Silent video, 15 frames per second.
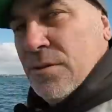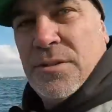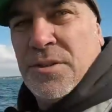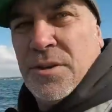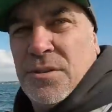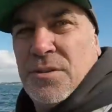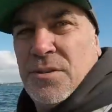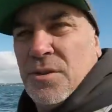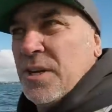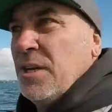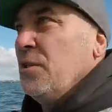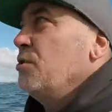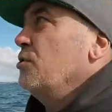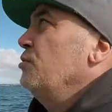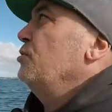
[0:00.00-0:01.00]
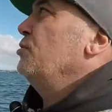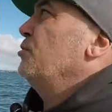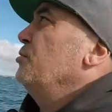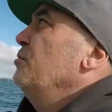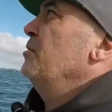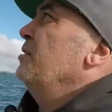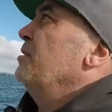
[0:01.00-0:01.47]
not looking too
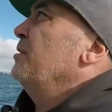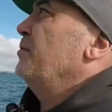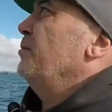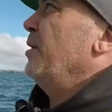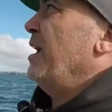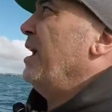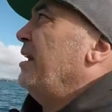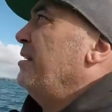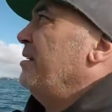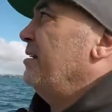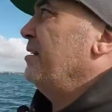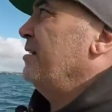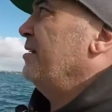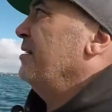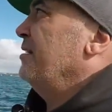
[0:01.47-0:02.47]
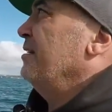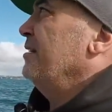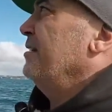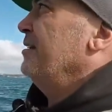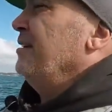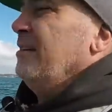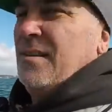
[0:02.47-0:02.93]
bad.
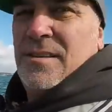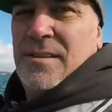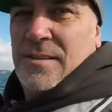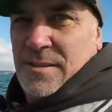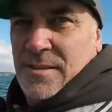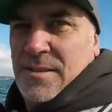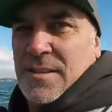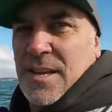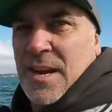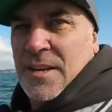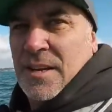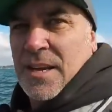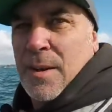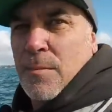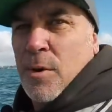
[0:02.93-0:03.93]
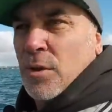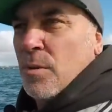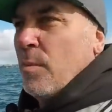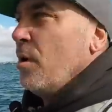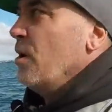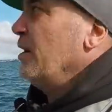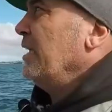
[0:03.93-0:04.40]
Starting to come on
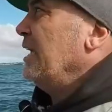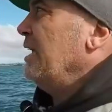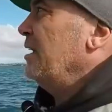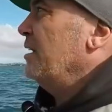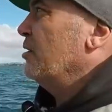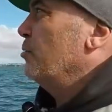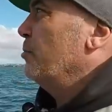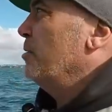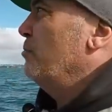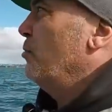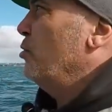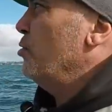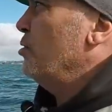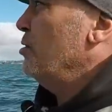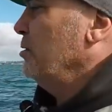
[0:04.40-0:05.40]
the bite again a little bit more.